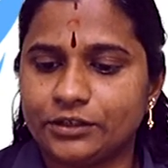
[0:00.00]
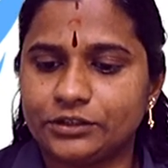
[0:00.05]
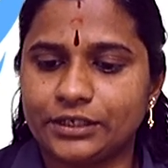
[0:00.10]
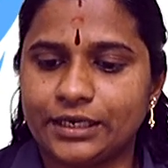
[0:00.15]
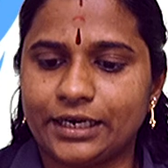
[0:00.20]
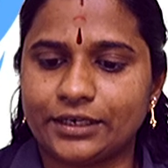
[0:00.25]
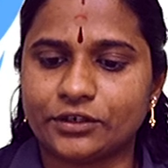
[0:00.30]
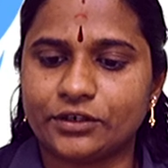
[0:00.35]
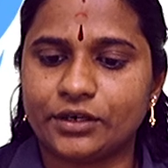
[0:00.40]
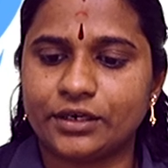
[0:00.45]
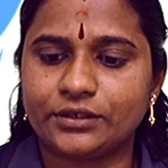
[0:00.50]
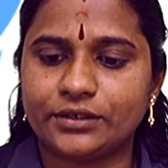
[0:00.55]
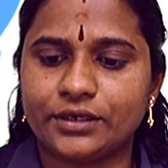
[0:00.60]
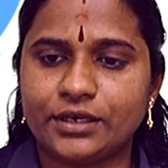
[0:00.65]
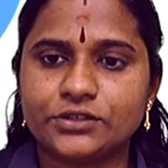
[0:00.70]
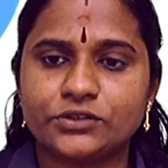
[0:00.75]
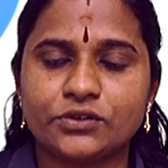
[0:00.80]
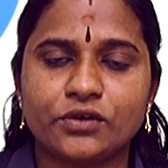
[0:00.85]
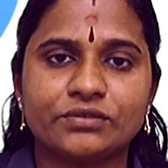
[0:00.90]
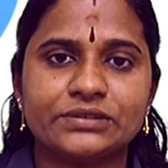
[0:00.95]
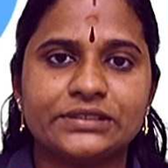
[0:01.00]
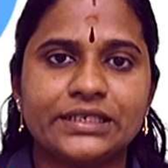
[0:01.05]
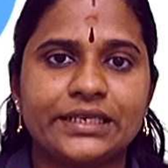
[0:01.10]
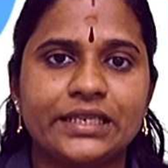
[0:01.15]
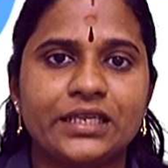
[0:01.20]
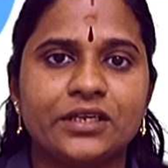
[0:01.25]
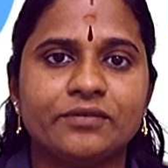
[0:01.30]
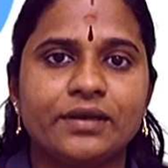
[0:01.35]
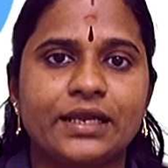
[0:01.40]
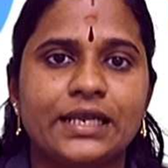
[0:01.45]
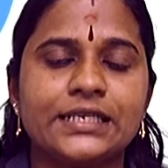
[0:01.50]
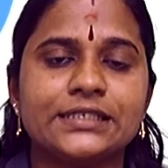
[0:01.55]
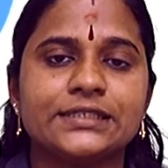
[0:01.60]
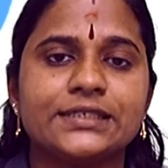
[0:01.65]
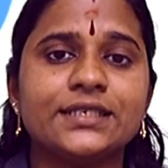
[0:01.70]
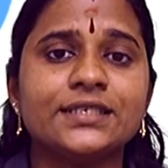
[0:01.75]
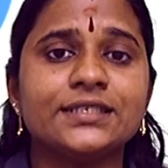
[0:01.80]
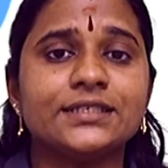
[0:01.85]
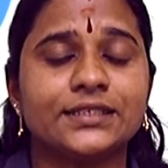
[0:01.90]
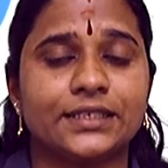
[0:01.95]
The headquarters of Geneva
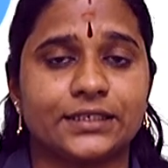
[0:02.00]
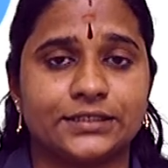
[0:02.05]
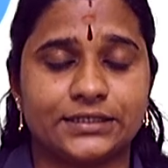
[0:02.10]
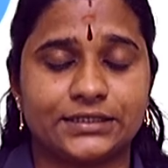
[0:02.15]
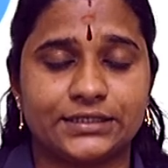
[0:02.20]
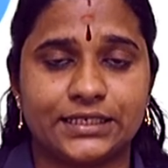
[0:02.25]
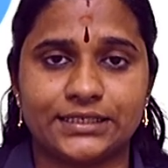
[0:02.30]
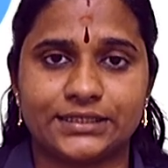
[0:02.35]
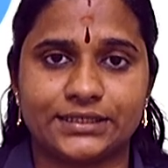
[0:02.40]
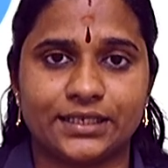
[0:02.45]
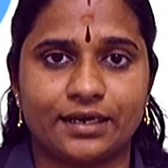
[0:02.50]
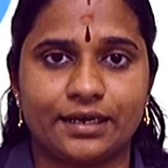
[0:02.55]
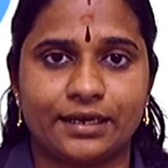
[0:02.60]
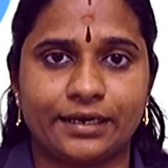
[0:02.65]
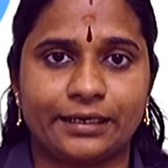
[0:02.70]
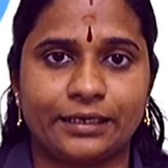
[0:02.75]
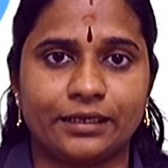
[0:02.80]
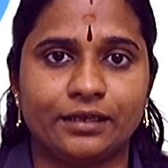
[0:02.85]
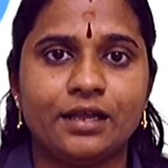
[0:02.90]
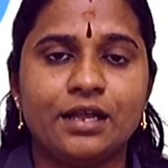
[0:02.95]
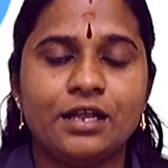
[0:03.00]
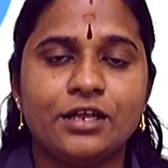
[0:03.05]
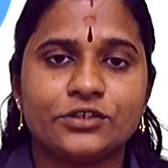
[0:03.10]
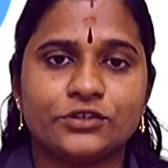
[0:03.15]
is in Switzerland.